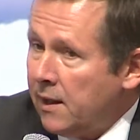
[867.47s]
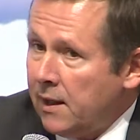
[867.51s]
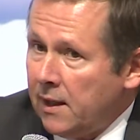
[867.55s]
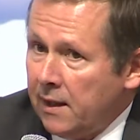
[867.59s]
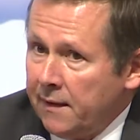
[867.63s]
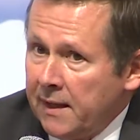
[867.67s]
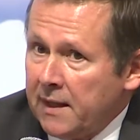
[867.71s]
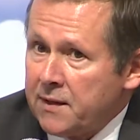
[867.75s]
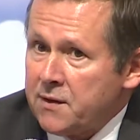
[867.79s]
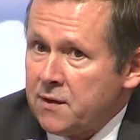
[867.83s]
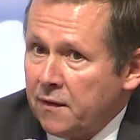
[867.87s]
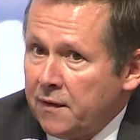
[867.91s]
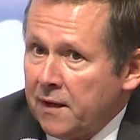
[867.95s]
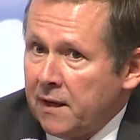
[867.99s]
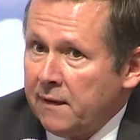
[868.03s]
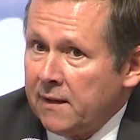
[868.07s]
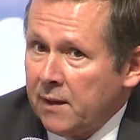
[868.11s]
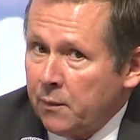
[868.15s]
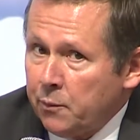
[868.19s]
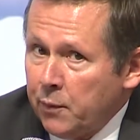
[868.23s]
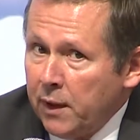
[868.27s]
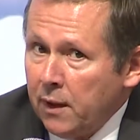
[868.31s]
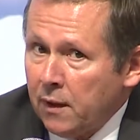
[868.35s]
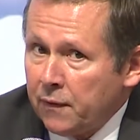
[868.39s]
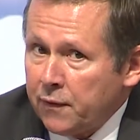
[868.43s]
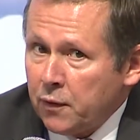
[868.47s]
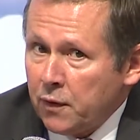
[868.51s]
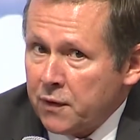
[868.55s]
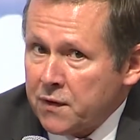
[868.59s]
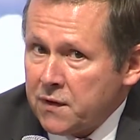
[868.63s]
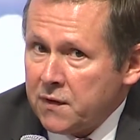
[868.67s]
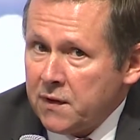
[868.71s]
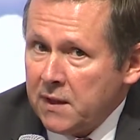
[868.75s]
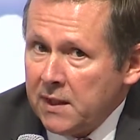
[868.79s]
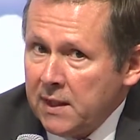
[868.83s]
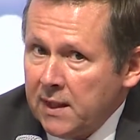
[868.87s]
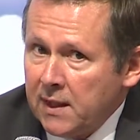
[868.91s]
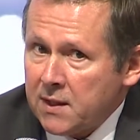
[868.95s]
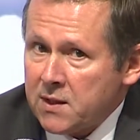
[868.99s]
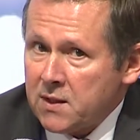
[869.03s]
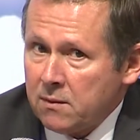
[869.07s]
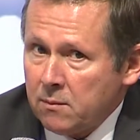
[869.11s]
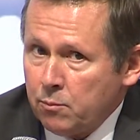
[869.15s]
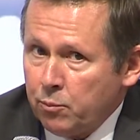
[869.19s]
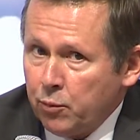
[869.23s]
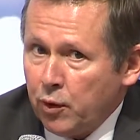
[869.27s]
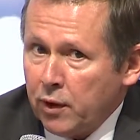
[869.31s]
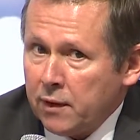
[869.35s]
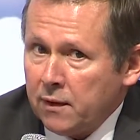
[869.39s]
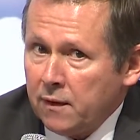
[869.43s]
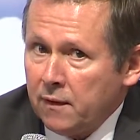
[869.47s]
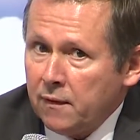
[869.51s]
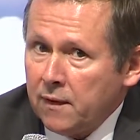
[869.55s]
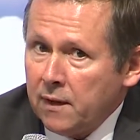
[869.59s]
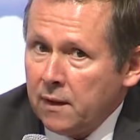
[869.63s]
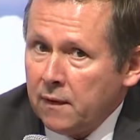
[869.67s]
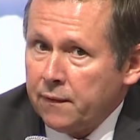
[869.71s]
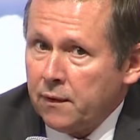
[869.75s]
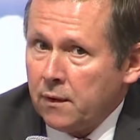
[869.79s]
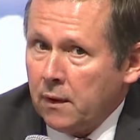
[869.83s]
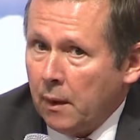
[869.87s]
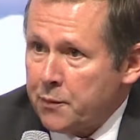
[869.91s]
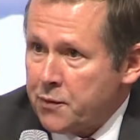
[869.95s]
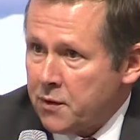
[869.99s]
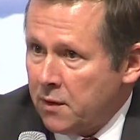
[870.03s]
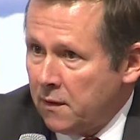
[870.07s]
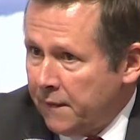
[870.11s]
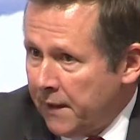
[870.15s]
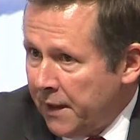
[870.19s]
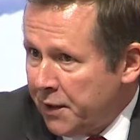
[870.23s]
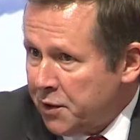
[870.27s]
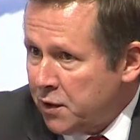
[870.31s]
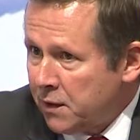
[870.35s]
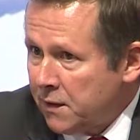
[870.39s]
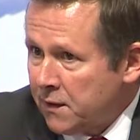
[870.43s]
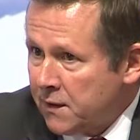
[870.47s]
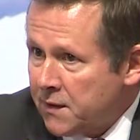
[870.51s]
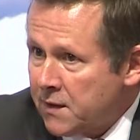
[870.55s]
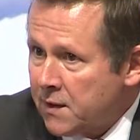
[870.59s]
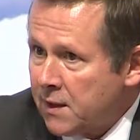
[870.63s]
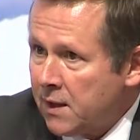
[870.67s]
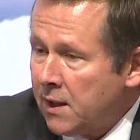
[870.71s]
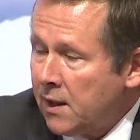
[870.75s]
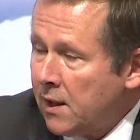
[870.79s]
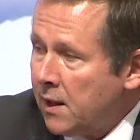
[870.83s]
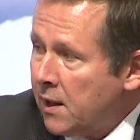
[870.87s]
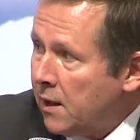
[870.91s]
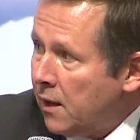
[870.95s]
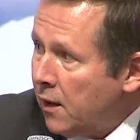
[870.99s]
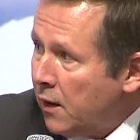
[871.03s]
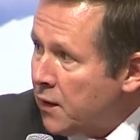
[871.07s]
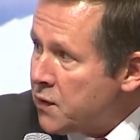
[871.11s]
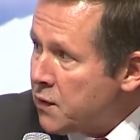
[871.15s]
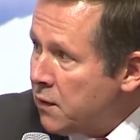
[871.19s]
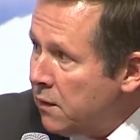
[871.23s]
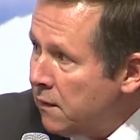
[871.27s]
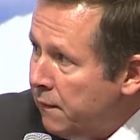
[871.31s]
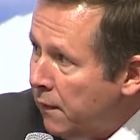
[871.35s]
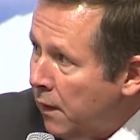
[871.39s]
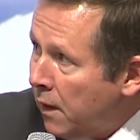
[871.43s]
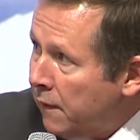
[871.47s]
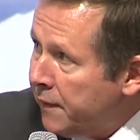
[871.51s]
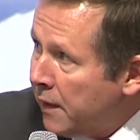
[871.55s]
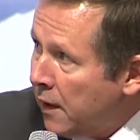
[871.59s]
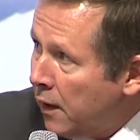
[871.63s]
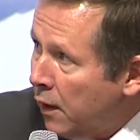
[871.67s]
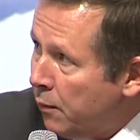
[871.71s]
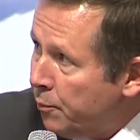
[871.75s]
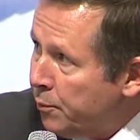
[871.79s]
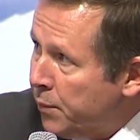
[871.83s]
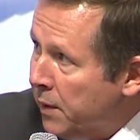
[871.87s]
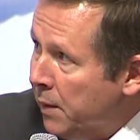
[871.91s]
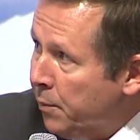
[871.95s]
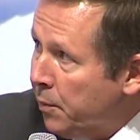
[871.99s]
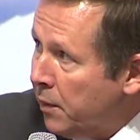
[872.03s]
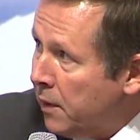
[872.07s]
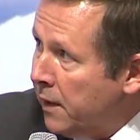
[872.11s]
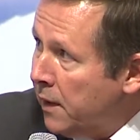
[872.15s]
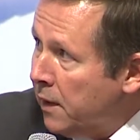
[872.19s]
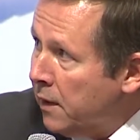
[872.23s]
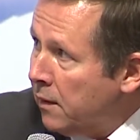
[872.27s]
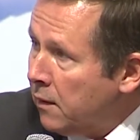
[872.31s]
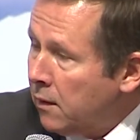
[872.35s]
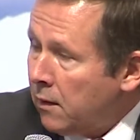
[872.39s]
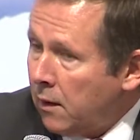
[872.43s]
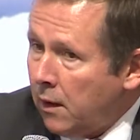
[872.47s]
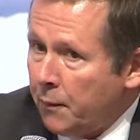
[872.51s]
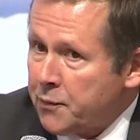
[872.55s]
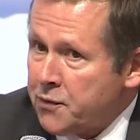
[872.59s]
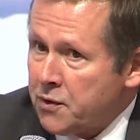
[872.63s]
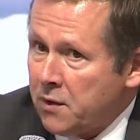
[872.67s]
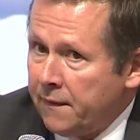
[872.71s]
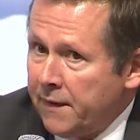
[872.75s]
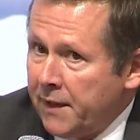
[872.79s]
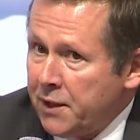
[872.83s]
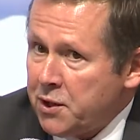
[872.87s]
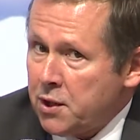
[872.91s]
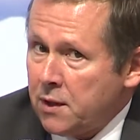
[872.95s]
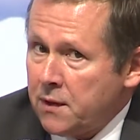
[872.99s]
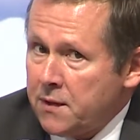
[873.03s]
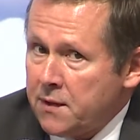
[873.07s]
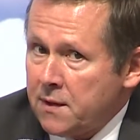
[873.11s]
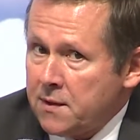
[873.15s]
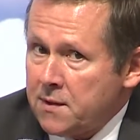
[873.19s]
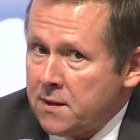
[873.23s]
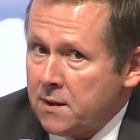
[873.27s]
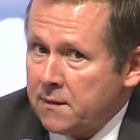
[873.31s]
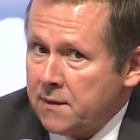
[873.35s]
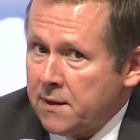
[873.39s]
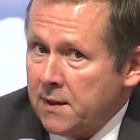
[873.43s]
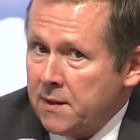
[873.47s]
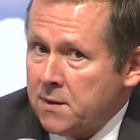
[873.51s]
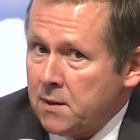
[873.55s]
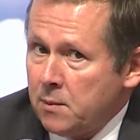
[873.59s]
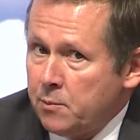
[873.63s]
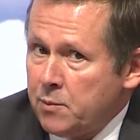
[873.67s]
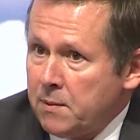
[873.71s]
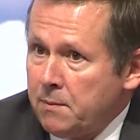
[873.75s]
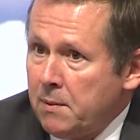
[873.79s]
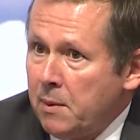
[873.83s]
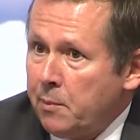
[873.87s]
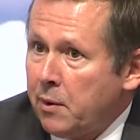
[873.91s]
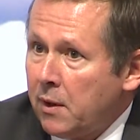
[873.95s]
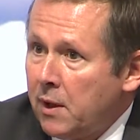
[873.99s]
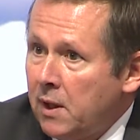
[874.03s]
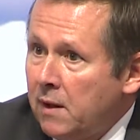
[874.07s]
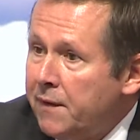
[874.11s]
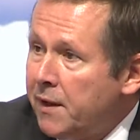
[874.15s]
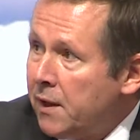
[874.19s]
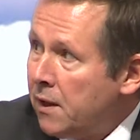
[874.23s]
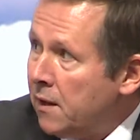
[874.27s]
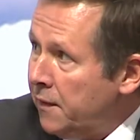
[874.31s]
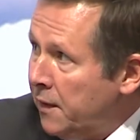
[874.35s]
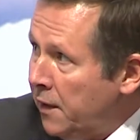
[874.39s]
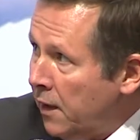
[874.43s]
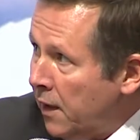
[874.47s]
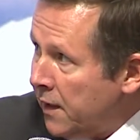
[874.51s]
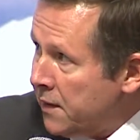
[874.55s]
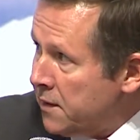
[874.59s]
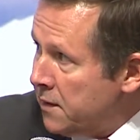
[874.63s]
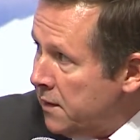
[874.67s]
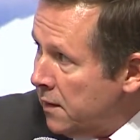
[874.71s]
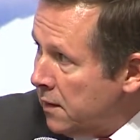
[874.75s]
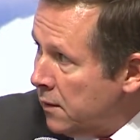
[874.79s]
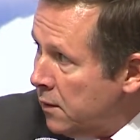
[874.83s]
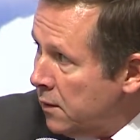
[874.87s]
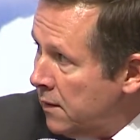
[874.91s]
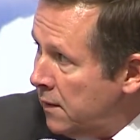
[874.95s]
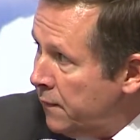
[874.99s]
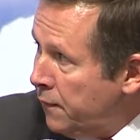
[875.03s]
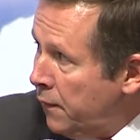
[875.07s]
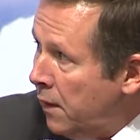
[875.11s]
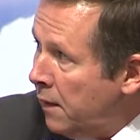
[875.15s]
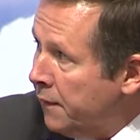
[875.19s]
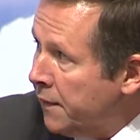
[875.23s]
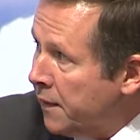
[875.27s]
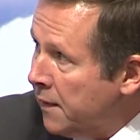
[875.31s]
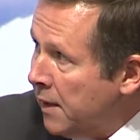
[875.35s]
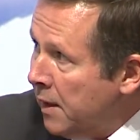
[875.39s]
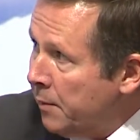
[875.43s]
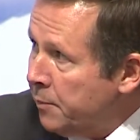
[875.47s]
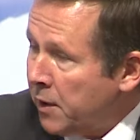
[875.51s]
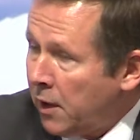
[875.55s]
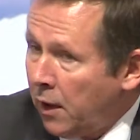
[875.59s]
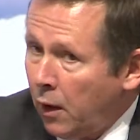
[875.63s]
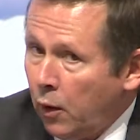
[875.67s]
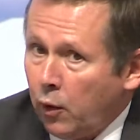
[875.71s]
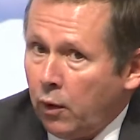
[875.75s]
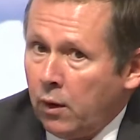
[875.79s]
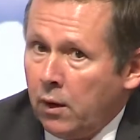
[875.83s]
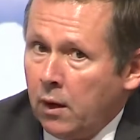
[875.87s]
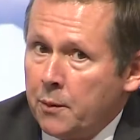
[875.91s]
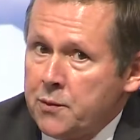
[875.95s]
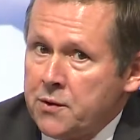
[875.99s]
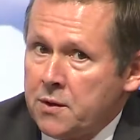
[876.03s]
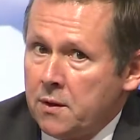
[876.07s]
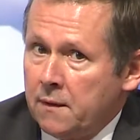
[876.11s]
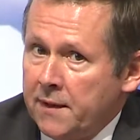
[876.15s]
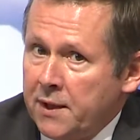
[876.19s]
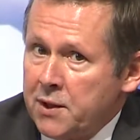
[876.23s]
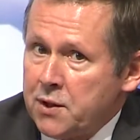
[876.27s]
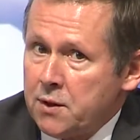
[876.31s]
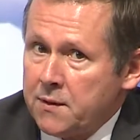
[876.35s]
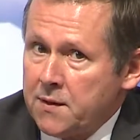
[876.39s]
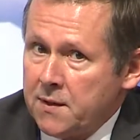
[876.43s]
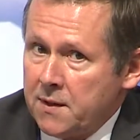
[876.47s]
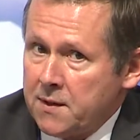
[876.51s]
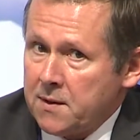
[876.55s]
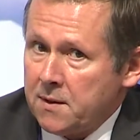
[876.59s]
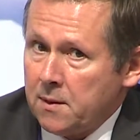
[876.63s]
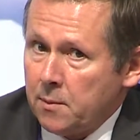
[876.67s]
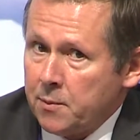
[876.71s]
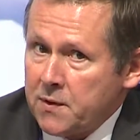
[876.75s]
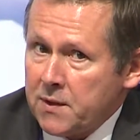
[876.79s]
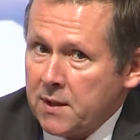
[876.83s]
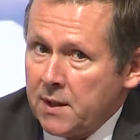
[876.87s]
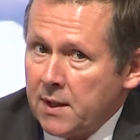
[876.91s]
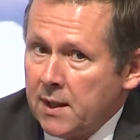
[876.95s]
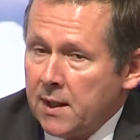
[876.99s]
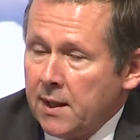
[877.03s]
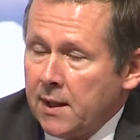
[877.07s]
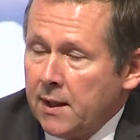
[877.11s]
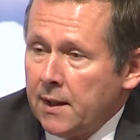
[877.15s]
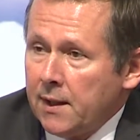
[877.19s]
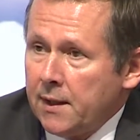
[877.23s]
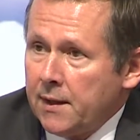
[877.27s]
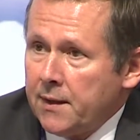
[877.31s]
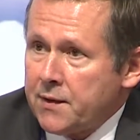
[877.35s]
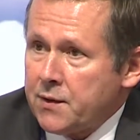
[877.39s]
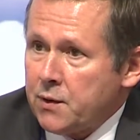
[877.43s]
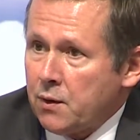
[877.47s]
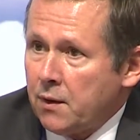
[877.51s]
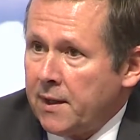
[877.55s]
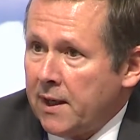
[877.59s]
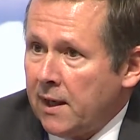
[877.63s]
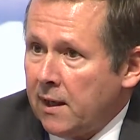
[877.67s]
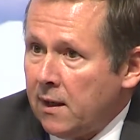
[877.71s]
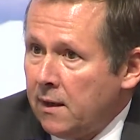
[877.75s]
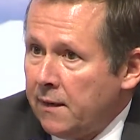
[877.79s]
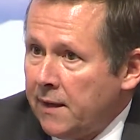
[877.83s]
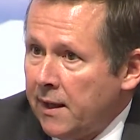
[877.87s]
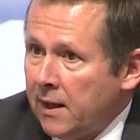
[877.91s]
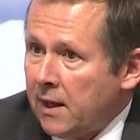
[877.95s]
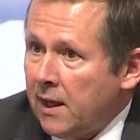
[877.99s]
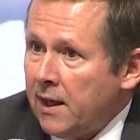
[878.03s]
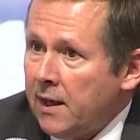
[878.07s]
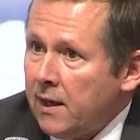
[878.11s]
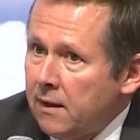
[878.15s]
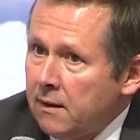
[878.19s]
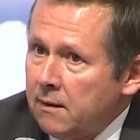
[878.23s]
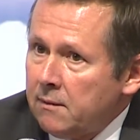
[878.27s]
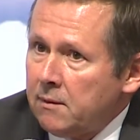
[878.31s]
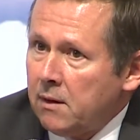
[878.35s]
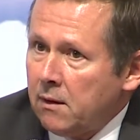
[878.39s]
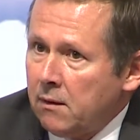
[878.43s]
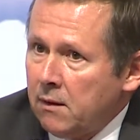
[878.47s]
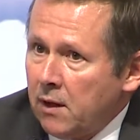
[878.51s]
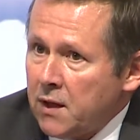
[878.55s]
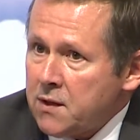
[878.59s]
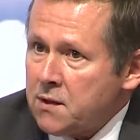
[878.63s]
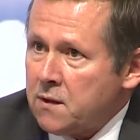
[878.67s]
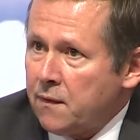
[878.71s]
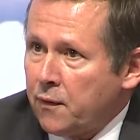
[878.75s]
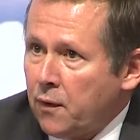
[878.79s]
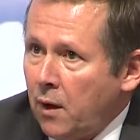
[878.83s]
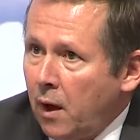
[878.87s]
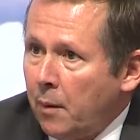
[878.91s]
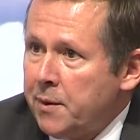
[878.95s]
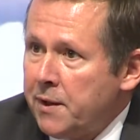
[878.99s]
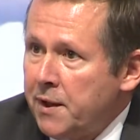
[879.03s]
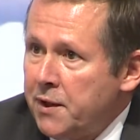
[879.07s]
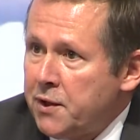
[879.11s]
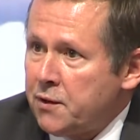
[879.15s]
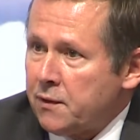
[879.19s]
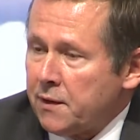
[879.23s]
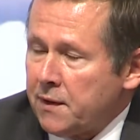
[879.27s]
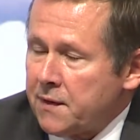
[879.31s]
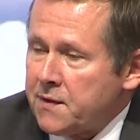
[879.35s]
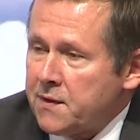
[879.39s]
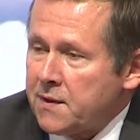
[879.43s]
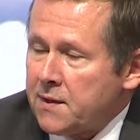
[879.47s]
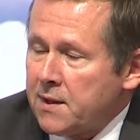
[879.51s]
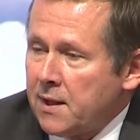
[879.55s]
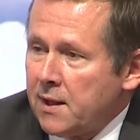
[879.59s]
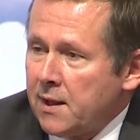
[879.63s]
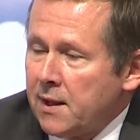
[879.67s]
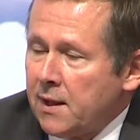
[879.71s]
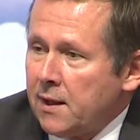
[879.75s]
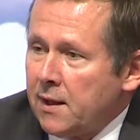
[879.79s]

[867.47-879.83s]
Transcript: And that's the thing that we, of course, see as important thing for observations, also involving people in observation systems, people living in the Arctic, involving them in local observation systems. So there are lots of common interests.